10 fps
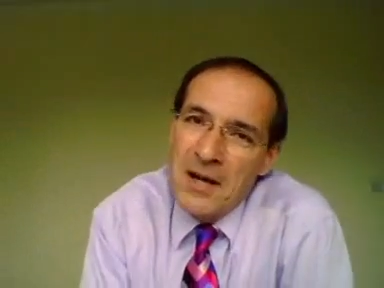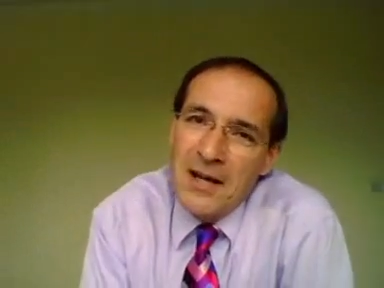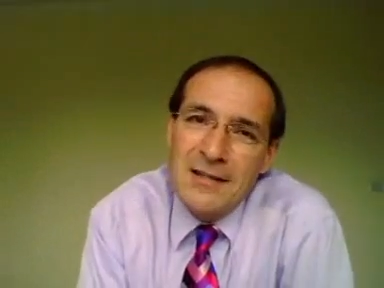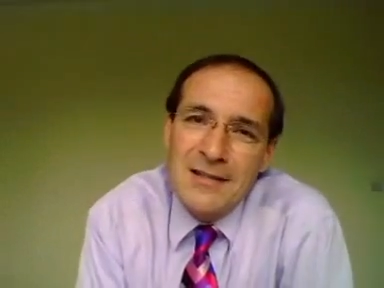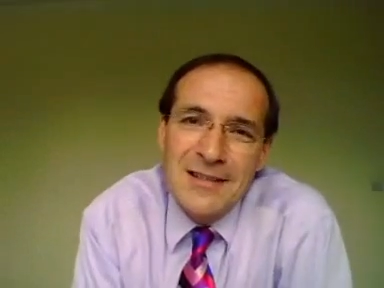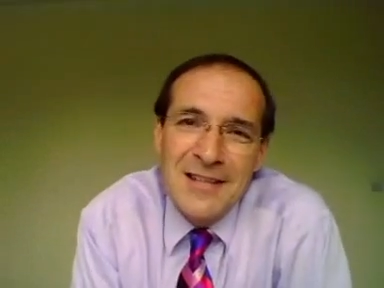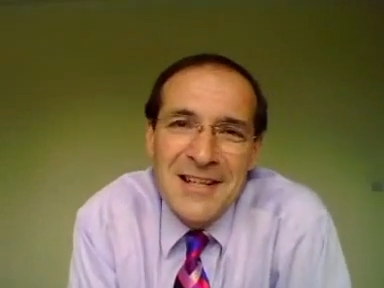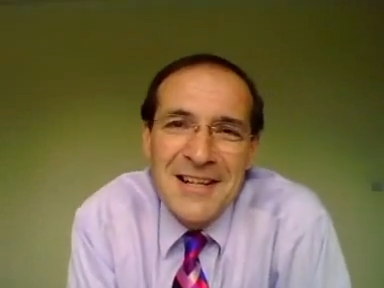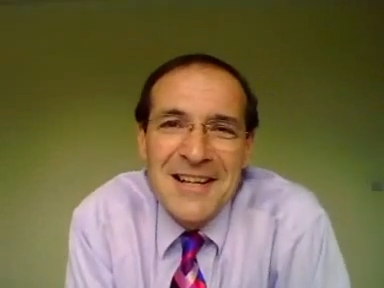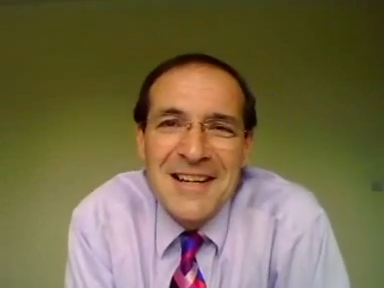But
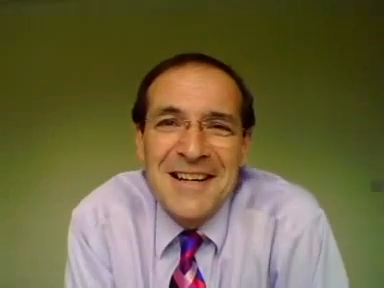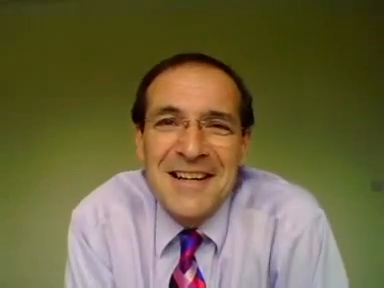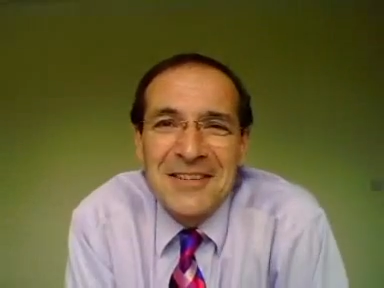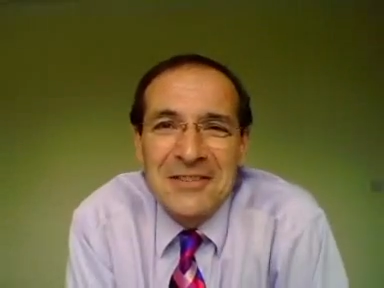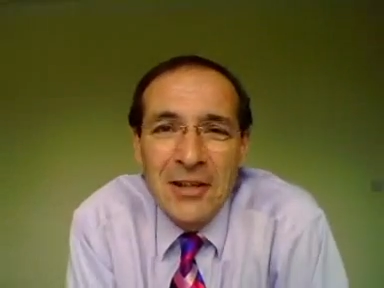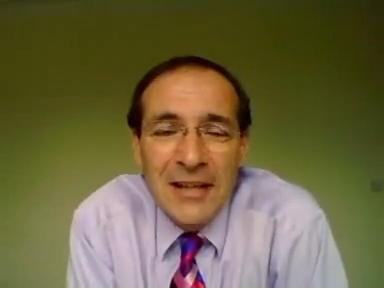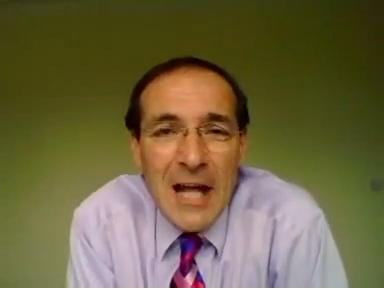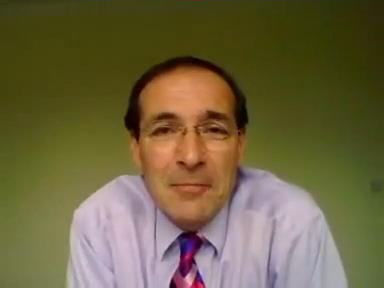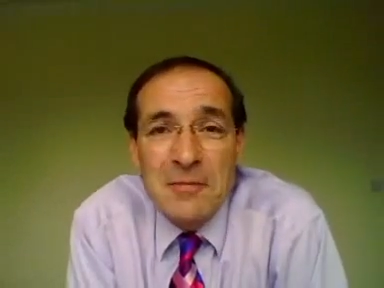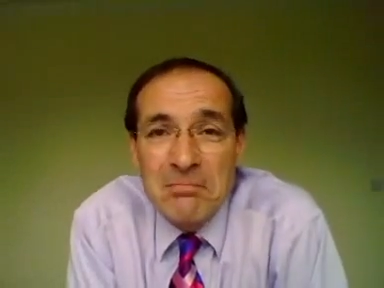
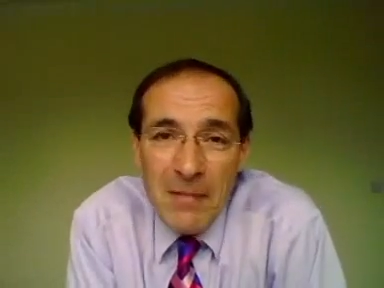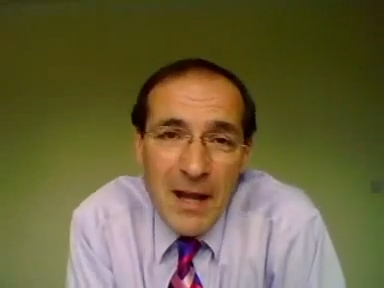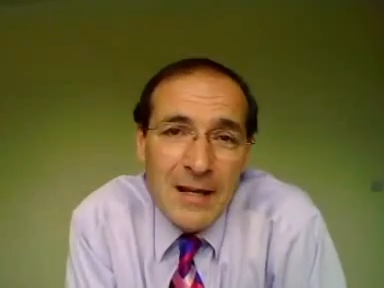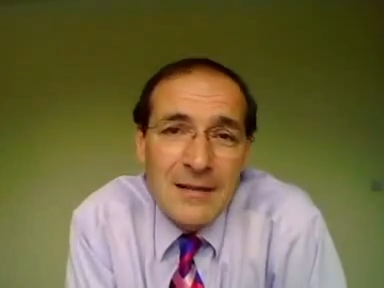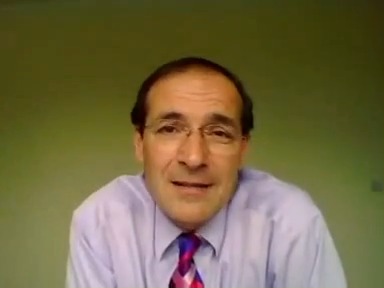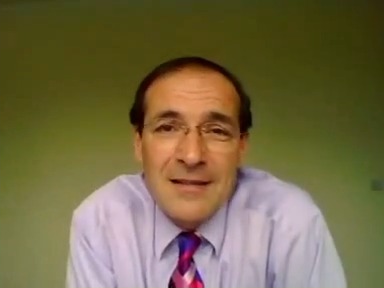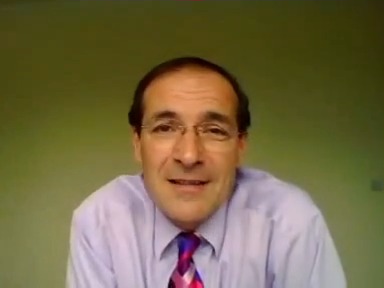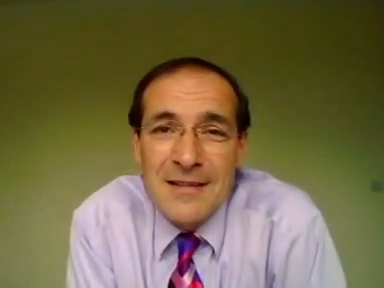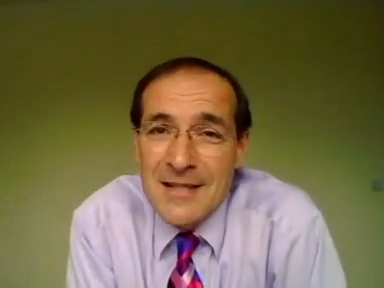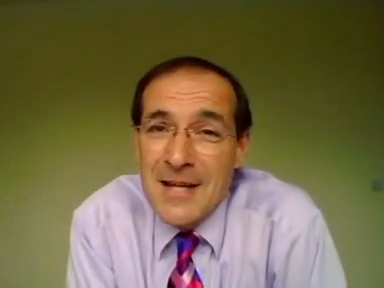Dolly had been made
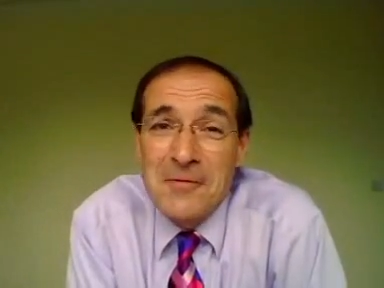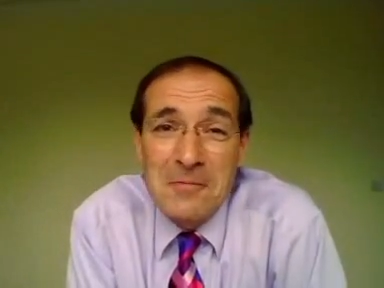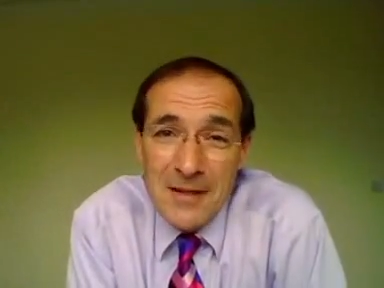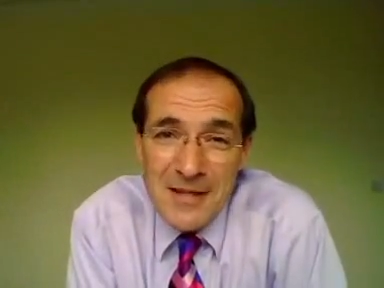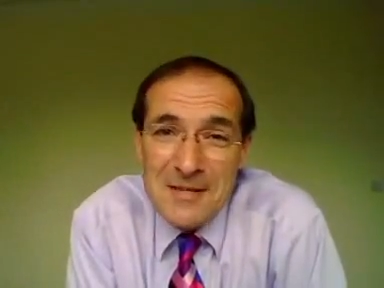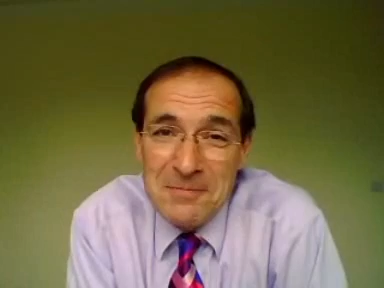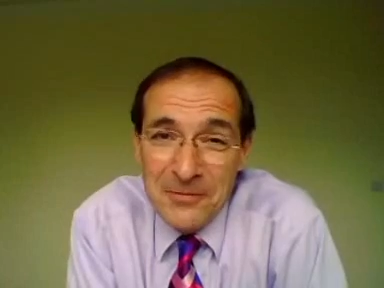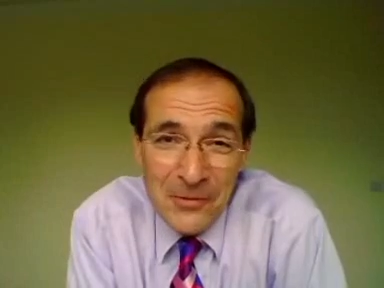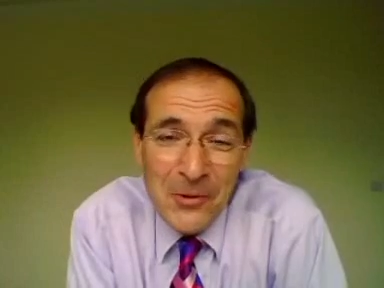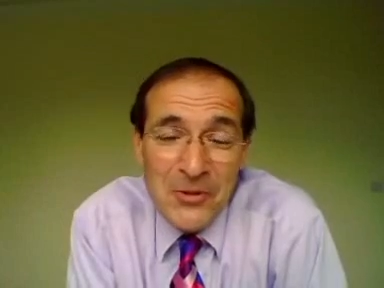several months
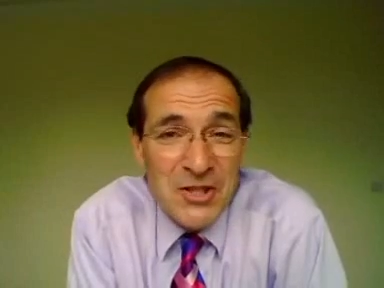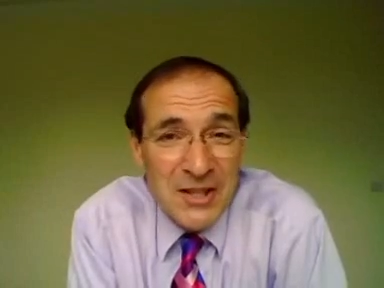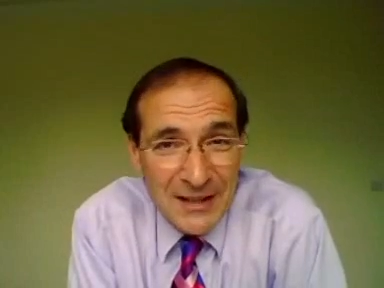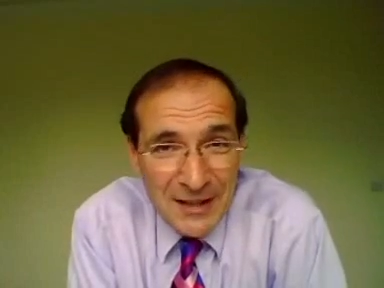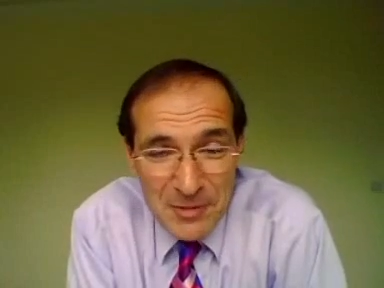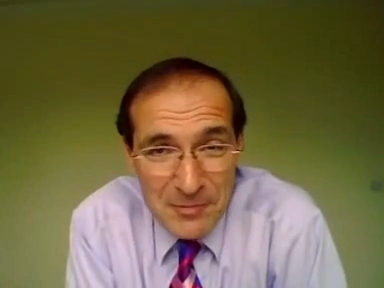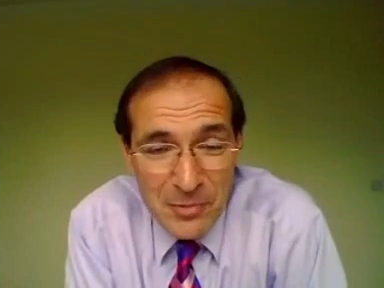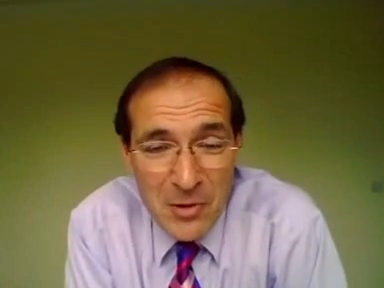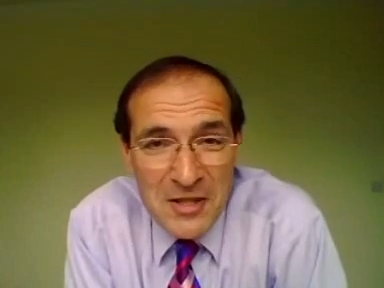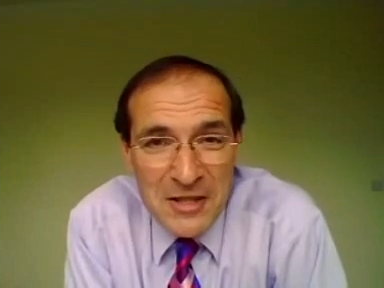before she had been
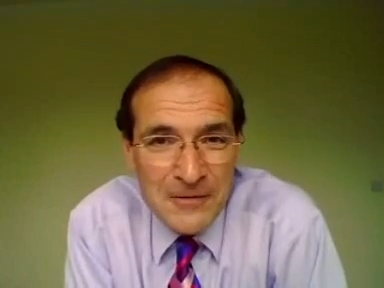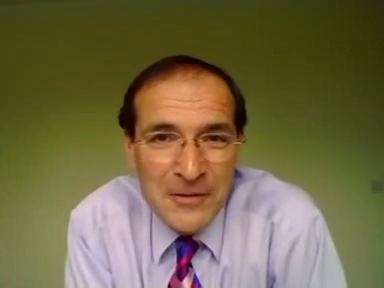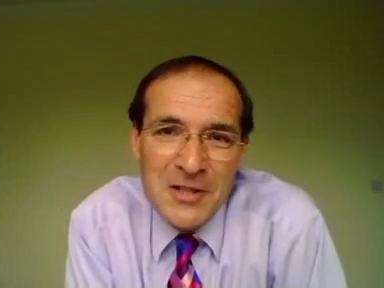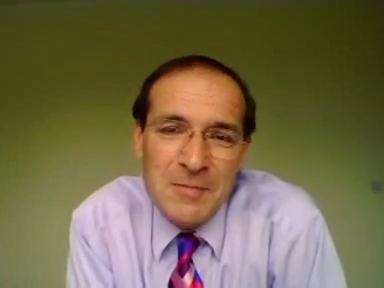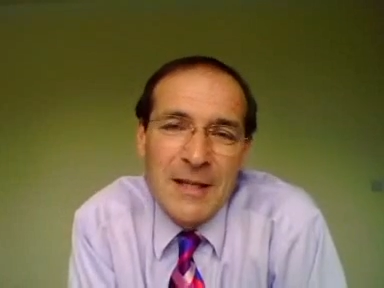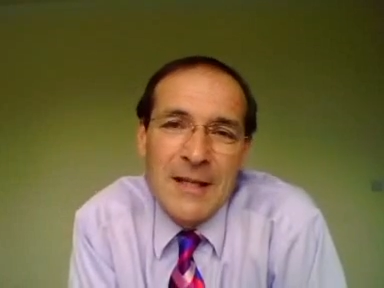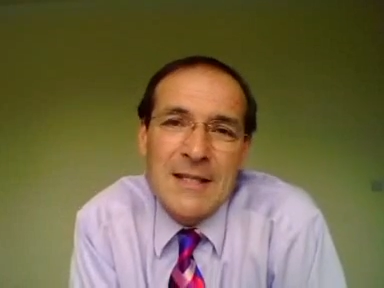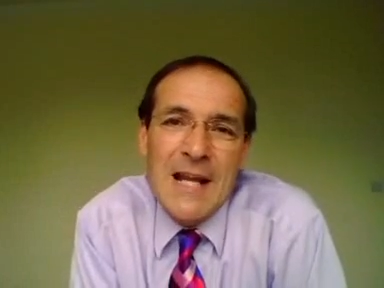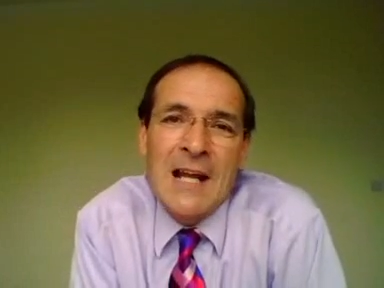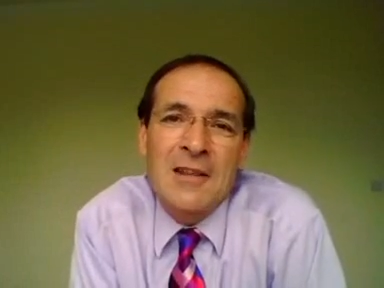born in the first
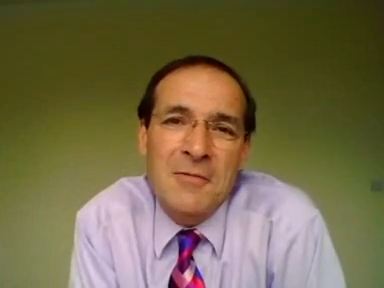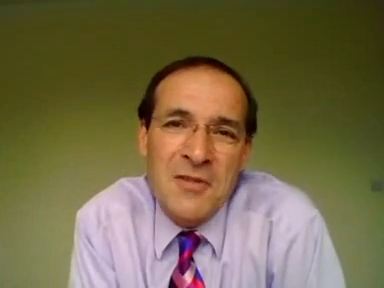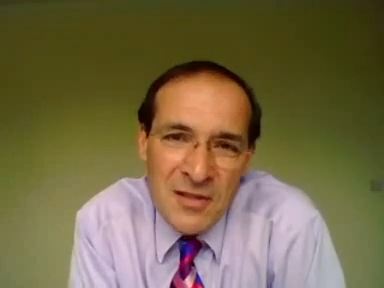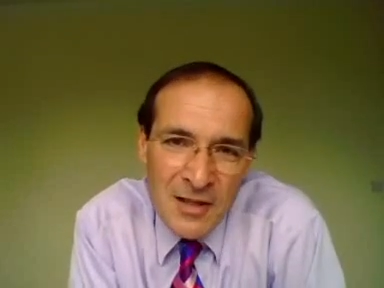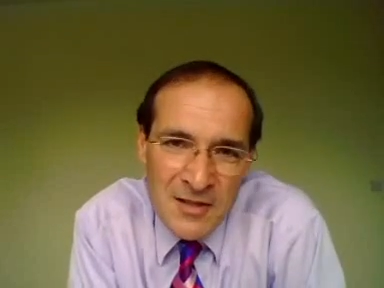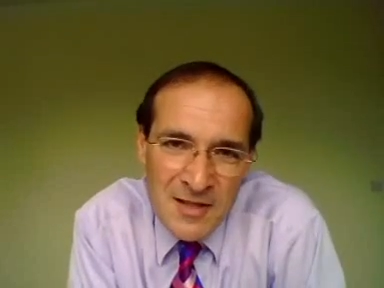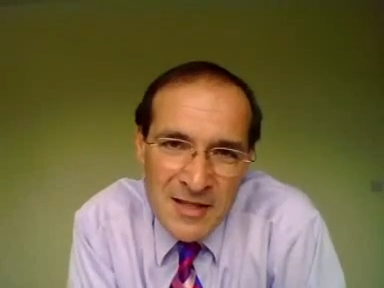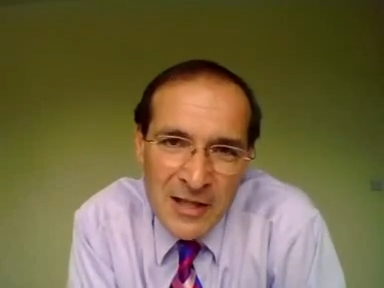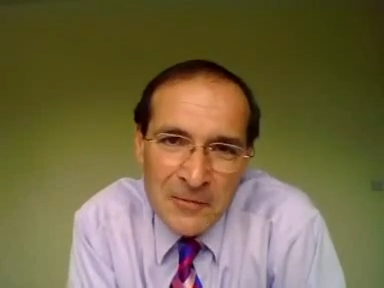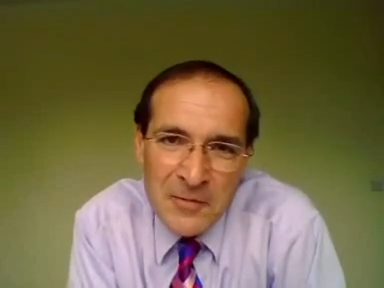place, and the research
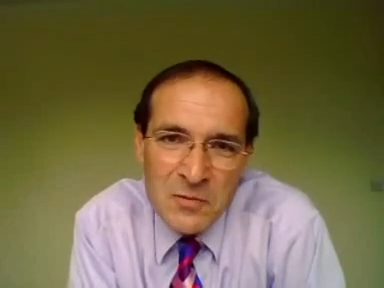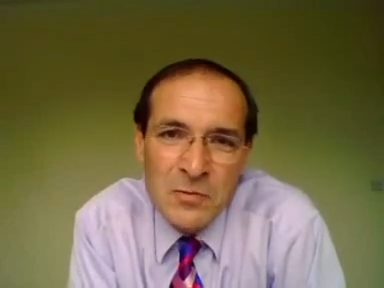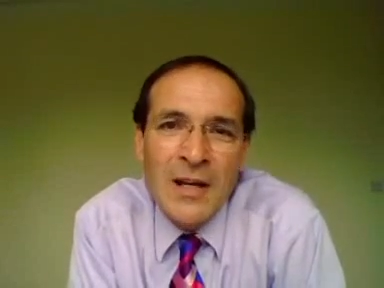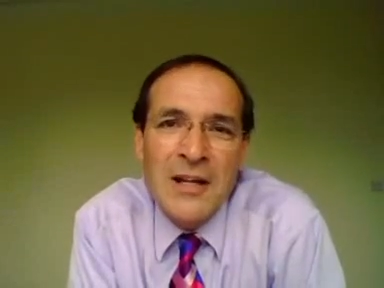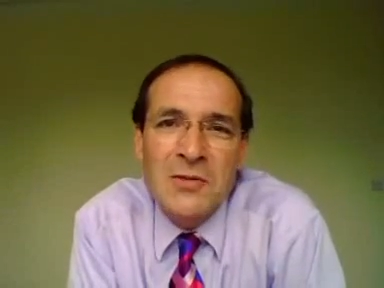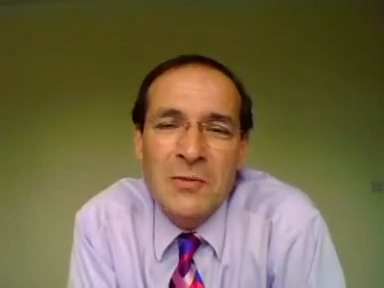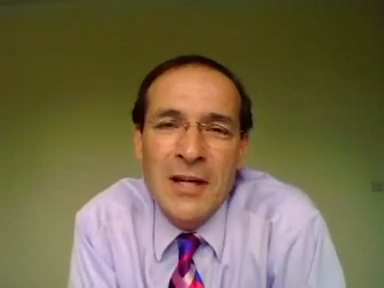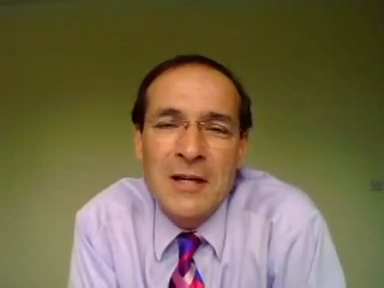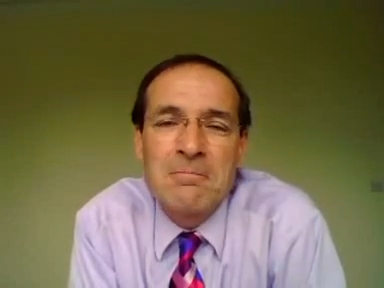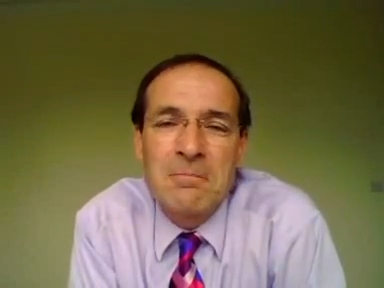itself was well
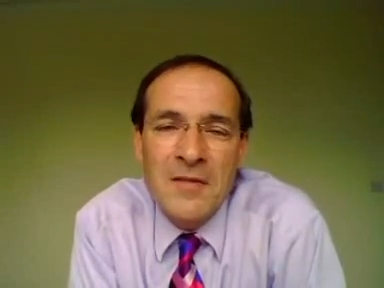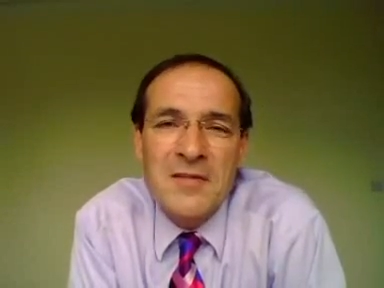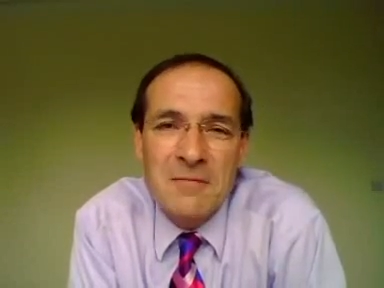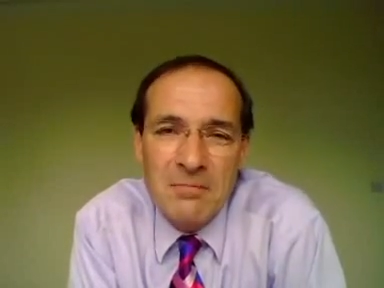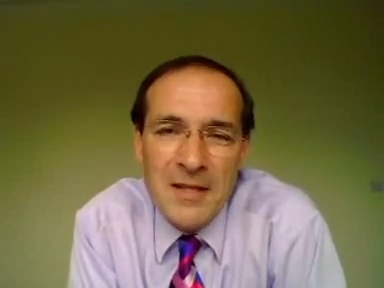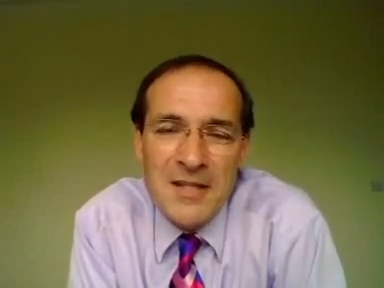underway months and